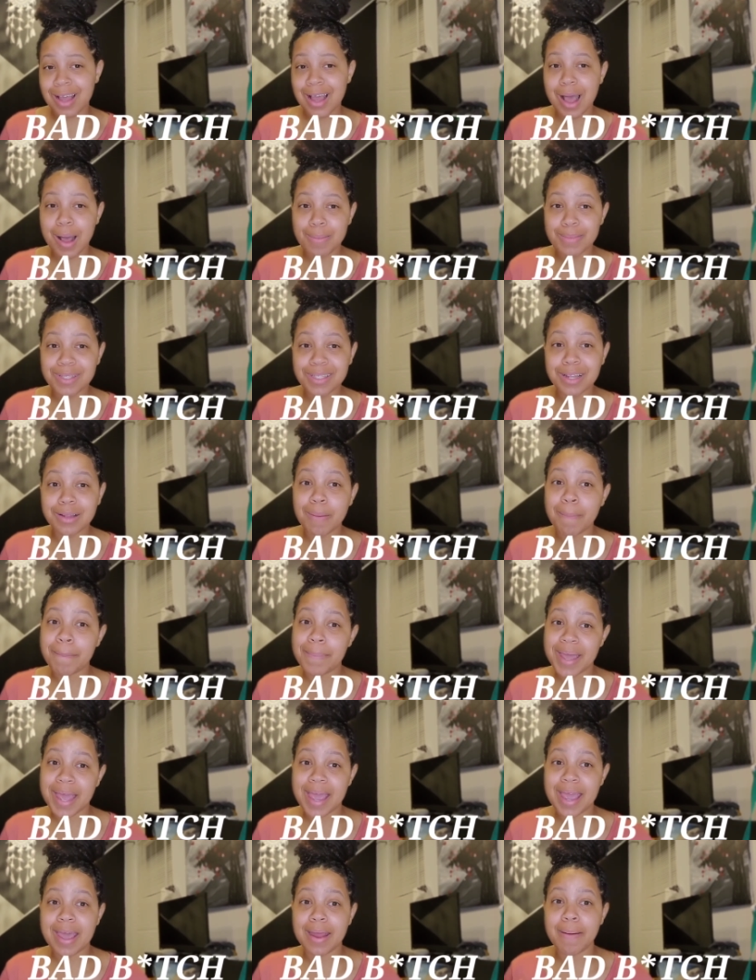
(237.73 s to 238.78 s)
I'm still a
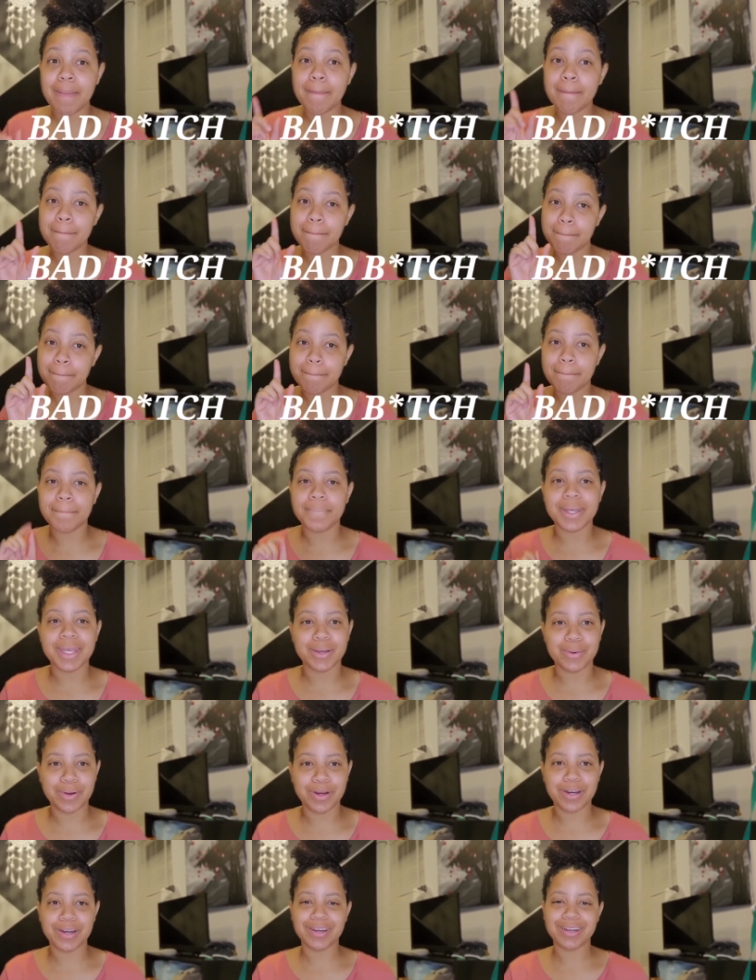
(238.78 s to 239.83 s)
bad B
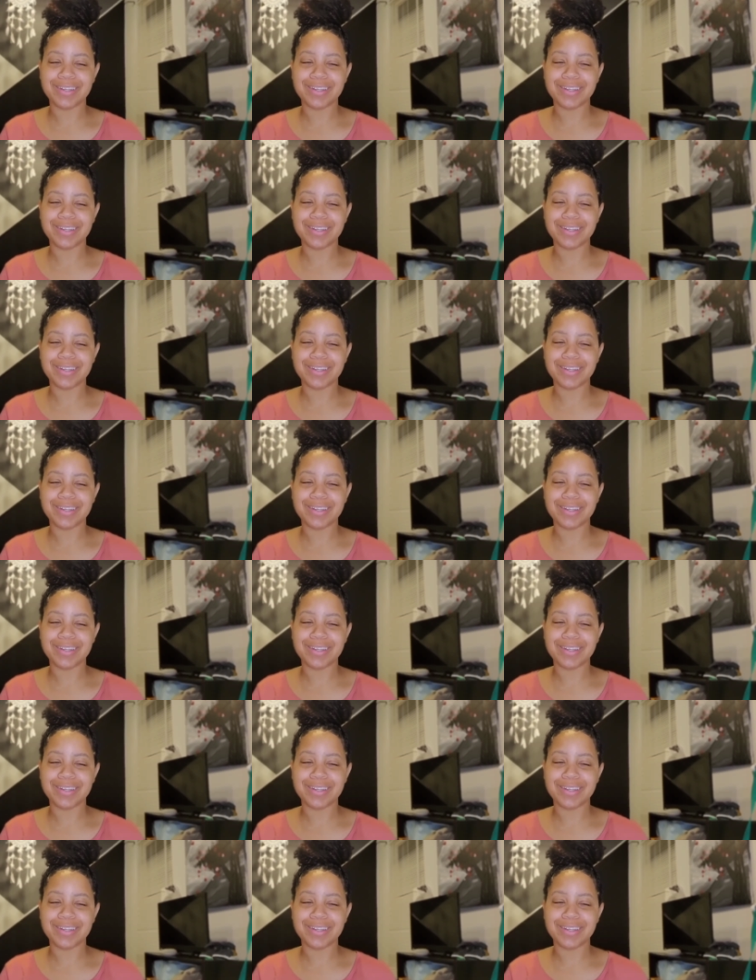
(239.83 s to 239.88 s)
word.